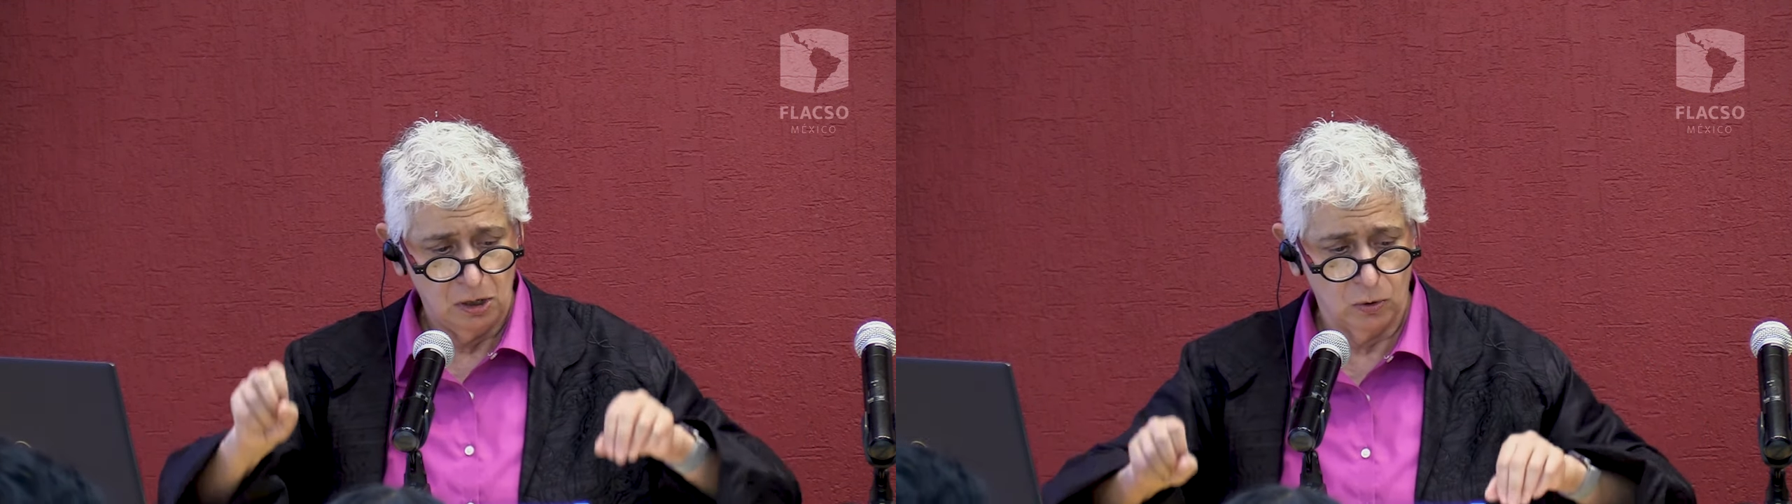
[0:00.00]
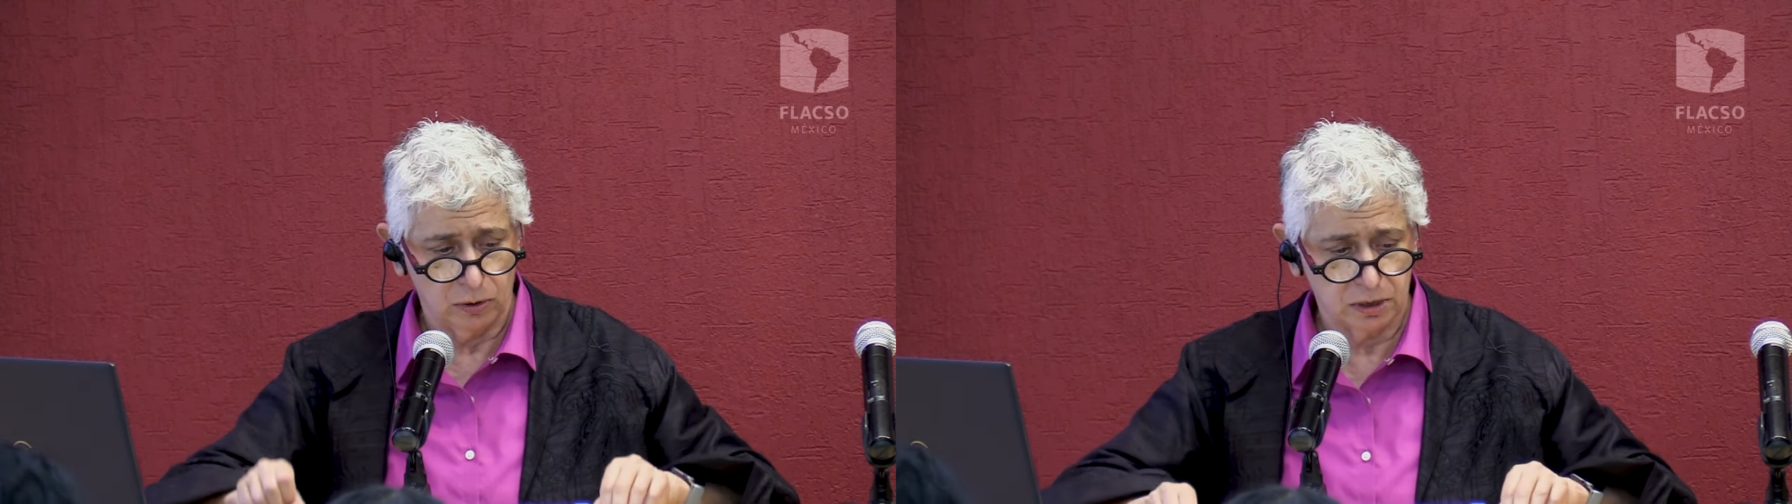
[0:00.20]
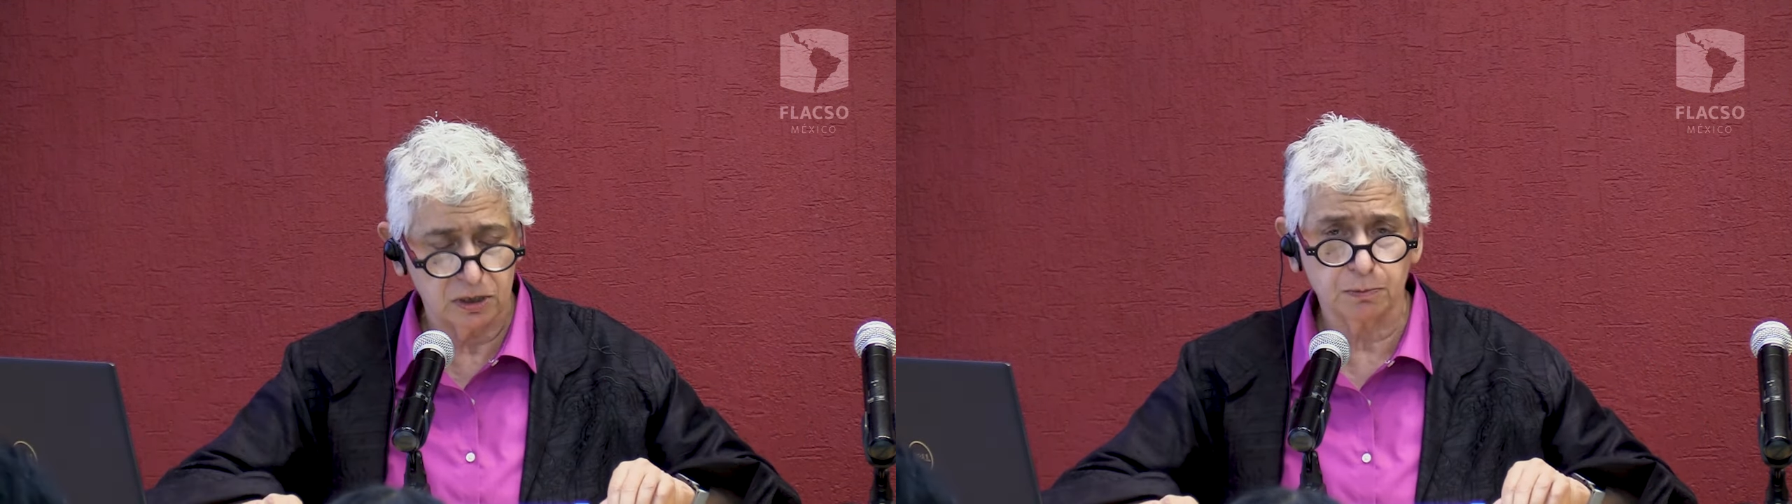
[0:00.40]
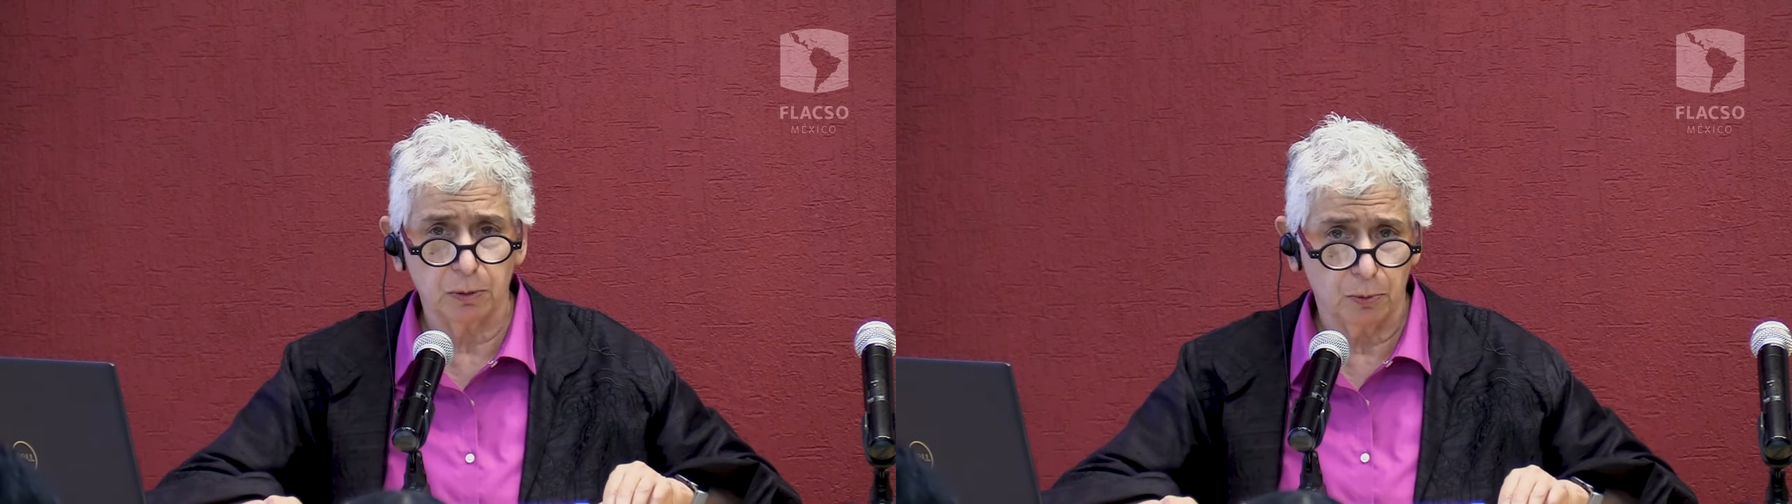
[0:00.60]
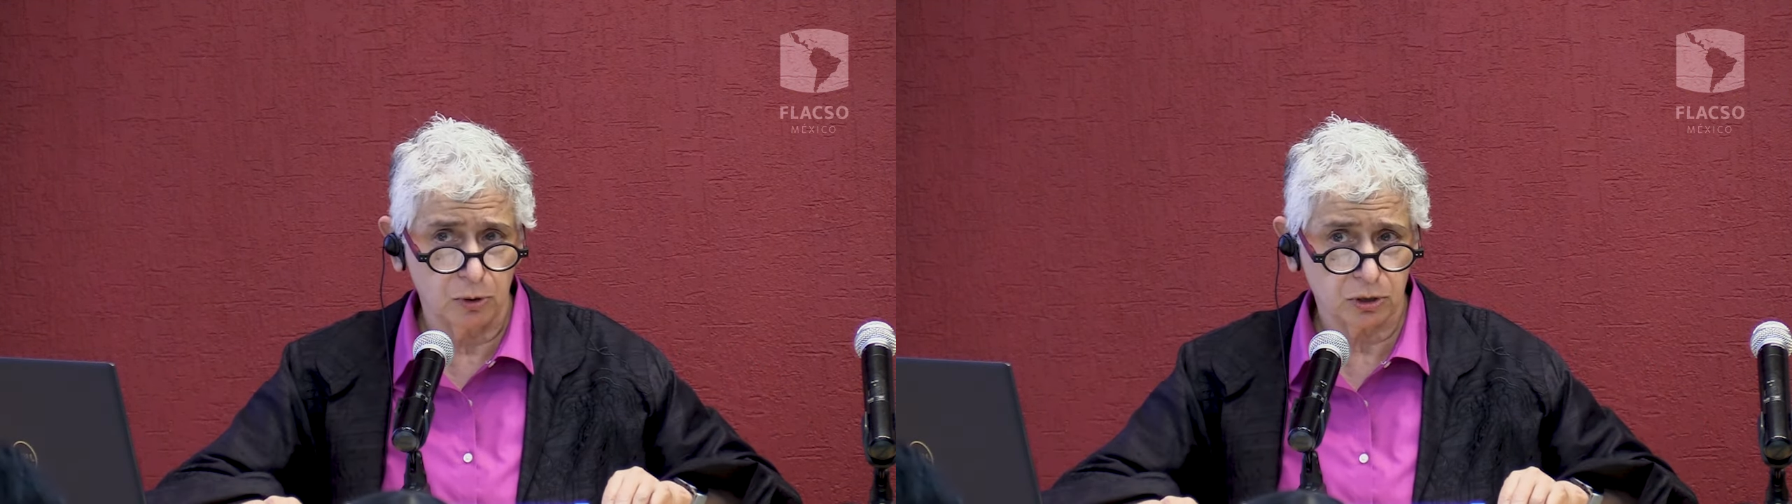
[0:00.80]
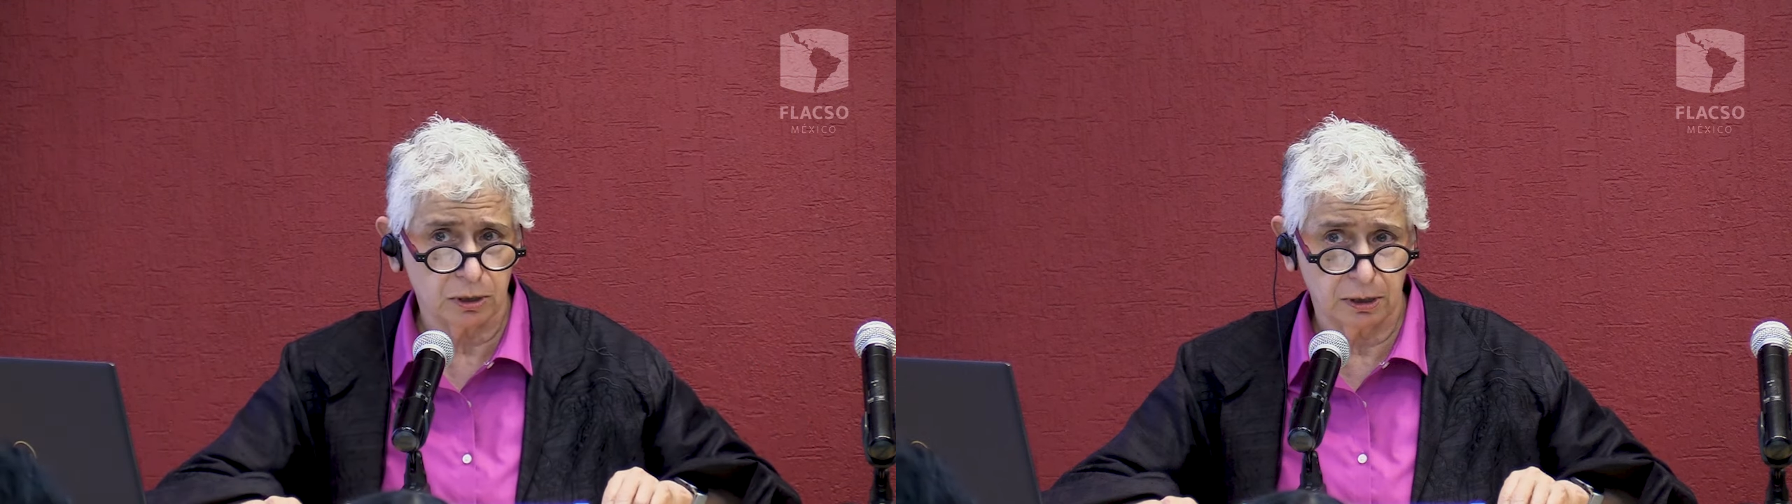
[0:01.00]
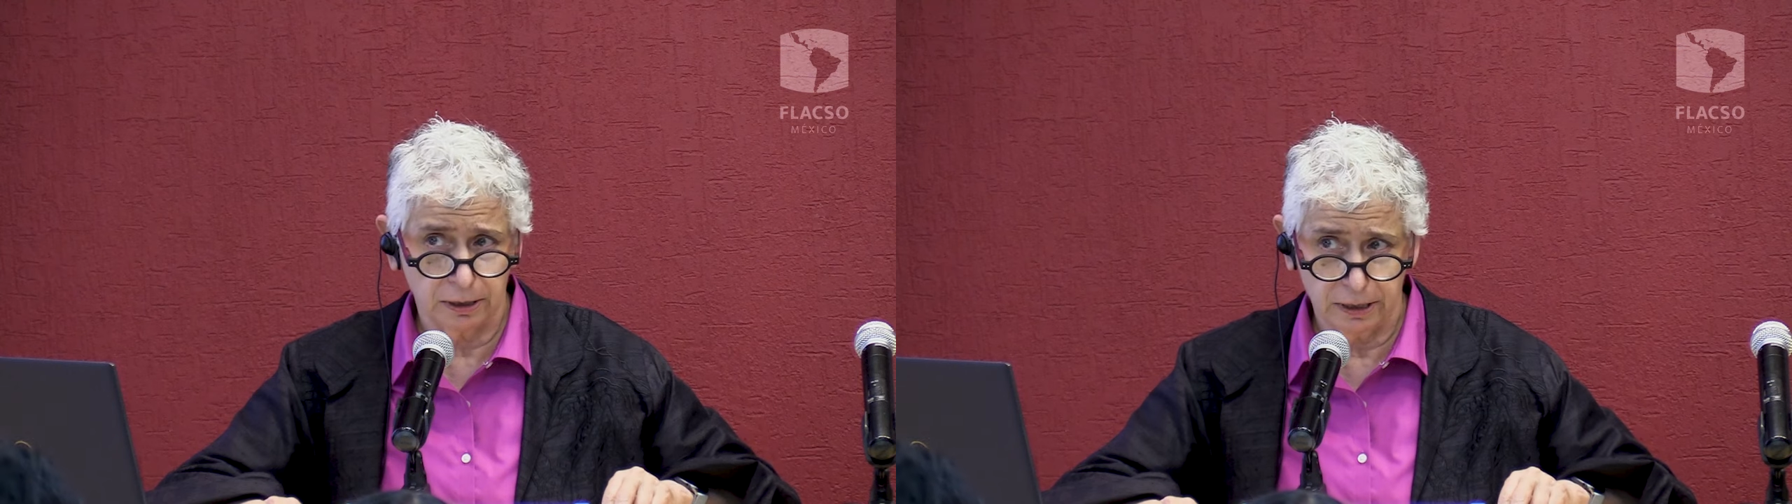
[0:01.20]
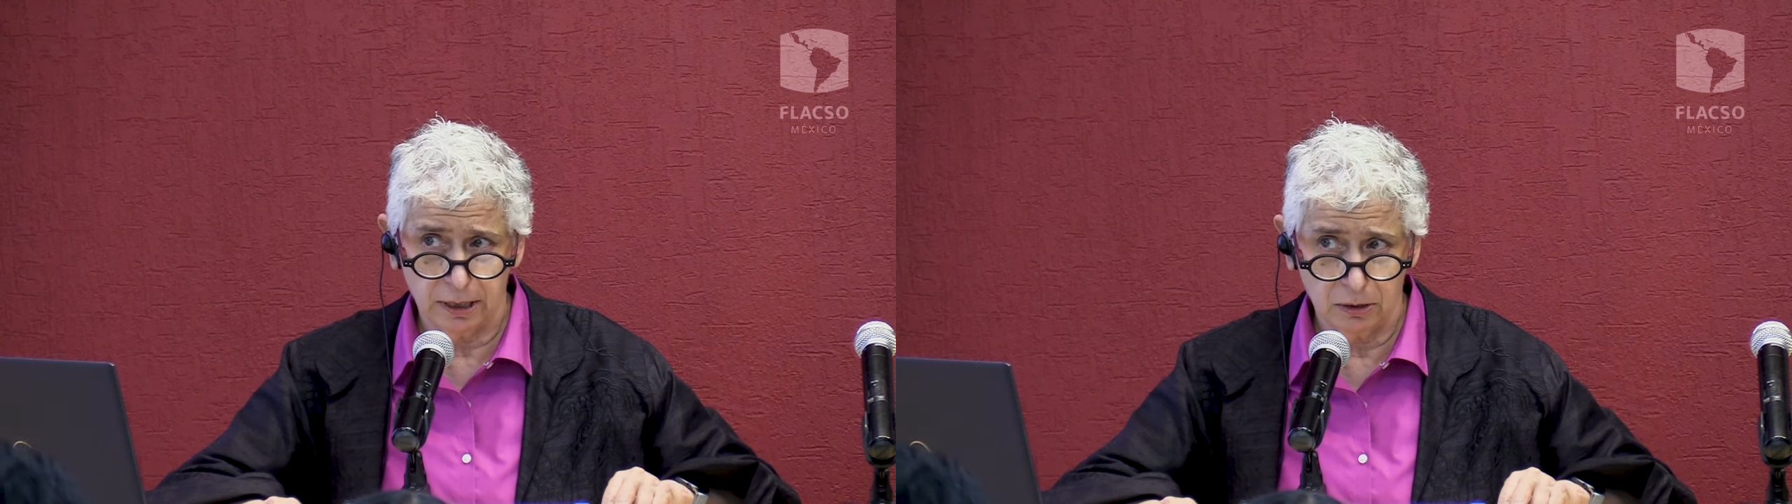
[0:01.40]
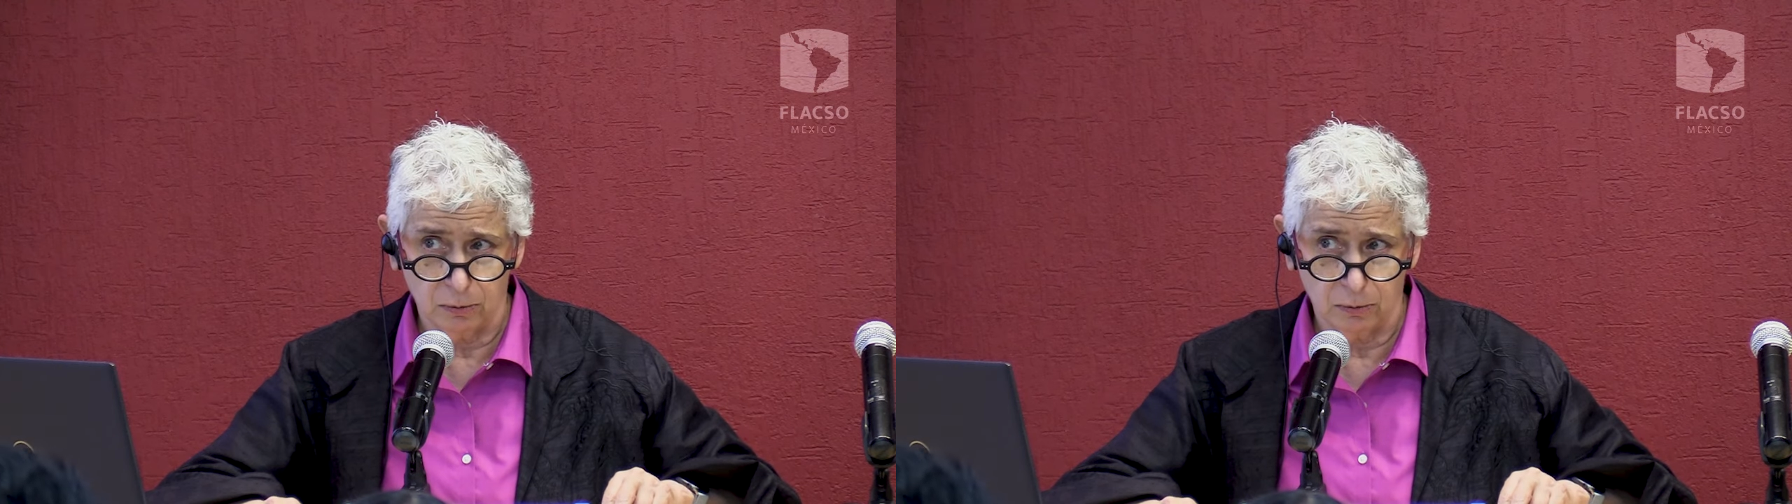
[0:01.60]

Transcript: who are disproportionately care